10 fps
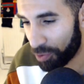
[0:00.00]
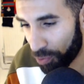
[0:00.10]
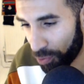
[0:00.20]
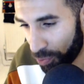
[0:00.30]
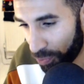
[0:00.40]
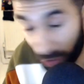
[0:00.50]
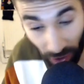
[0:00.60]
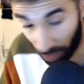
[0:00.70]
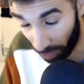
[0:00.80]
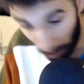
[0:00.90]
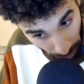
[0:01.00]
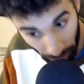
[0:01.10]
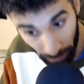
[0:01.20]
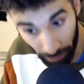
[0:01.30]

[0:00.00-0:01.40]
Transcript: to the club,